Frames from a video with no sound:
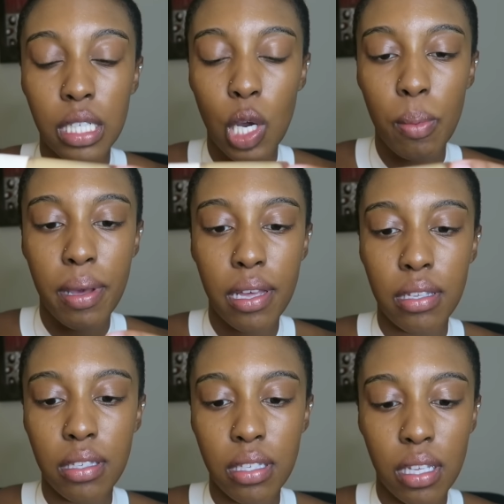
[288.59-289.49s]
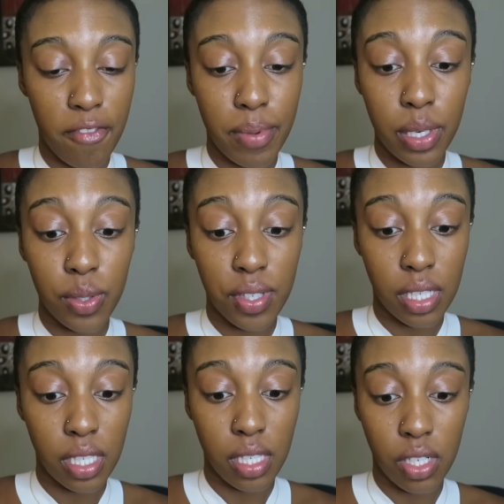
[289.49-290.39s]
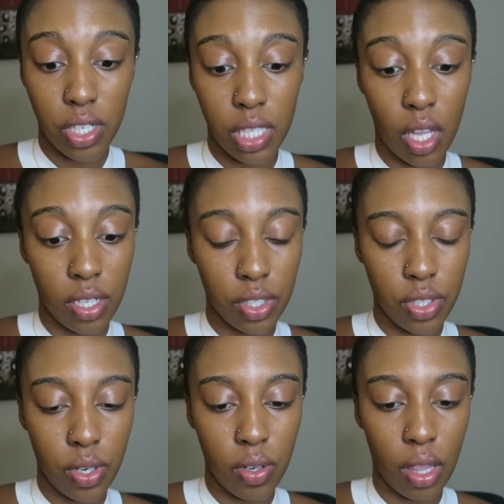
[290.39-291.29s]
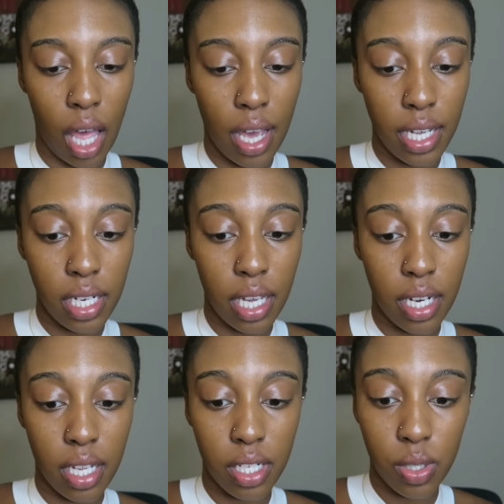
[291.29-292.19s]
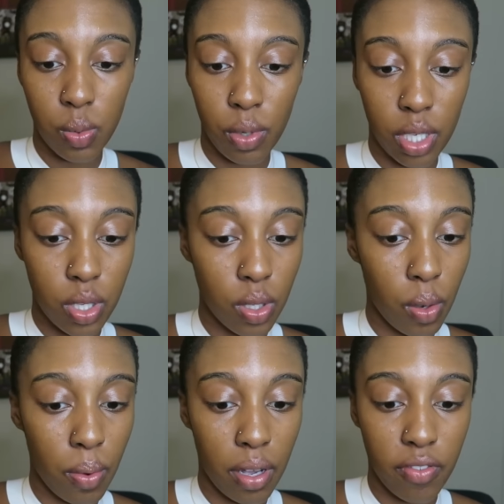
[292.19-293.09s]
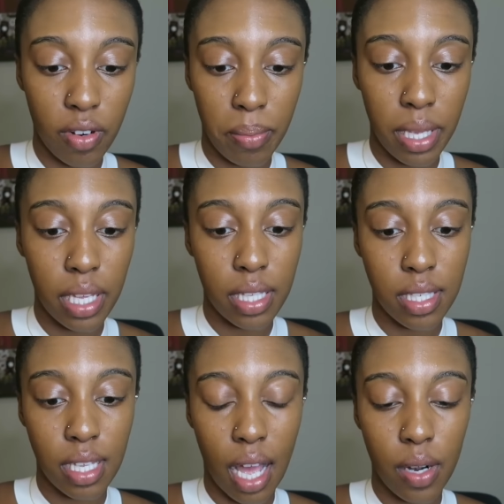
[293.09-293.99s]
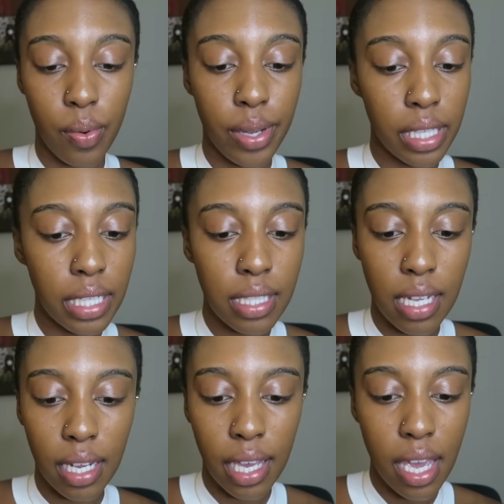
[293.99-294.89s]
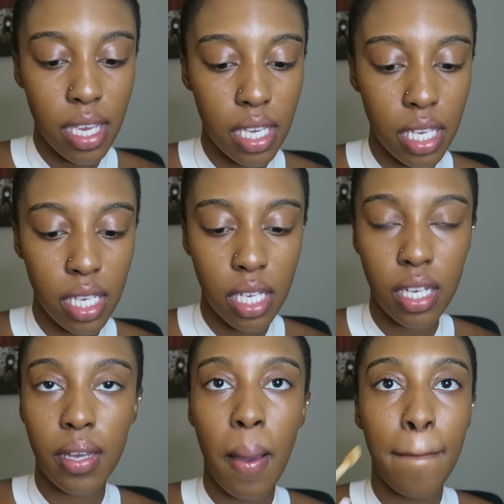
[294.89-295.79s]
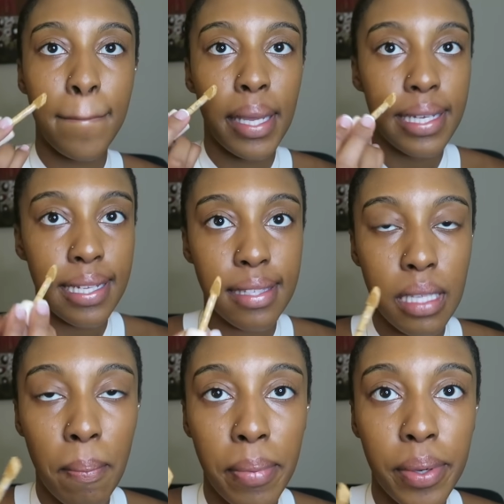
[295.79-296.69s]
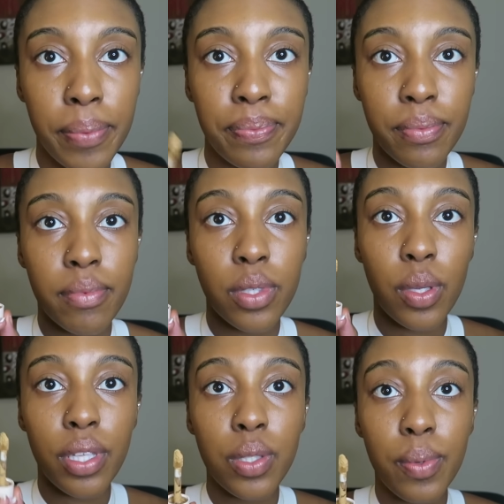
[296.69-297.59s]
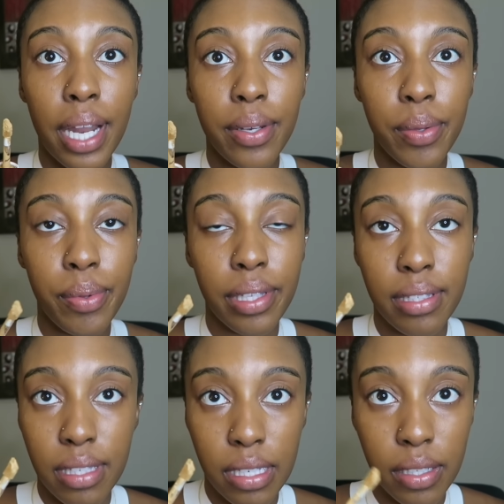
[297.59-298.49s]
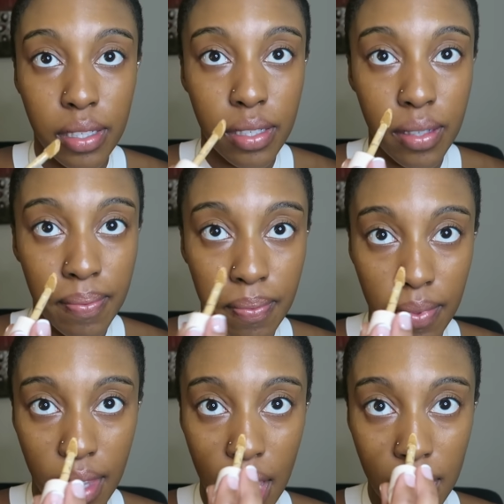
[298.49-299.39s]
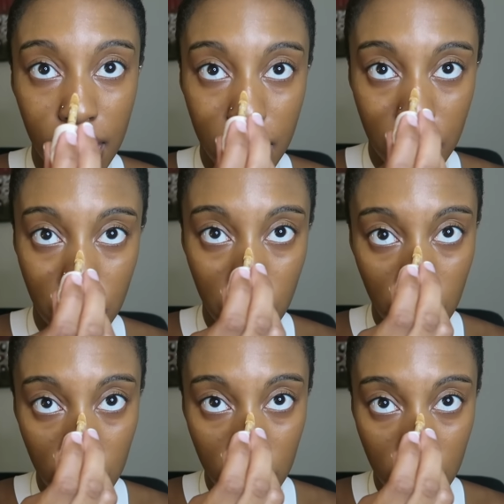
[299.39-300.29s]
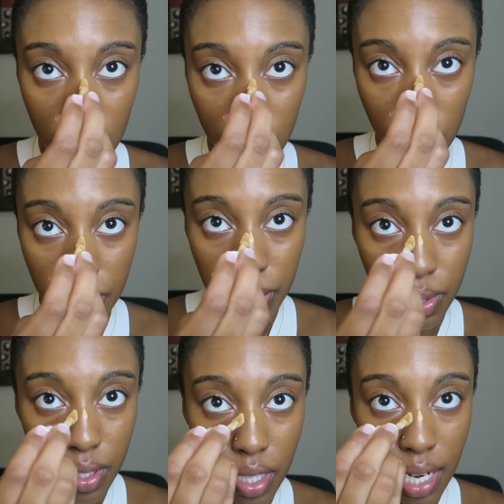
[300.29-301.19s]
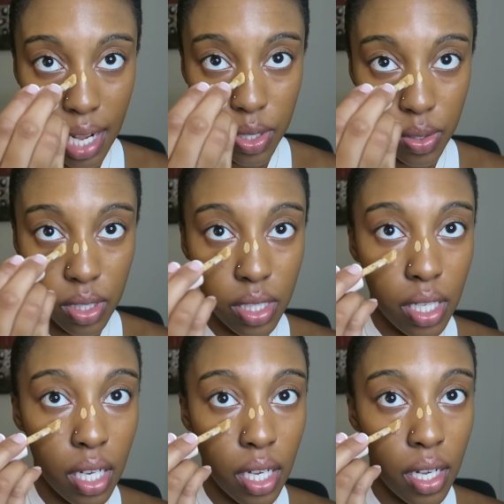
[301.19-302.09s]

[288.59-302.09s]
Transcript: Gomez. I've been using it since she launched her line, and it just works so well for me. It's not oily, it's not cakey, it's simple. So this is what I do with concealer, and this is what contributes to the natural look.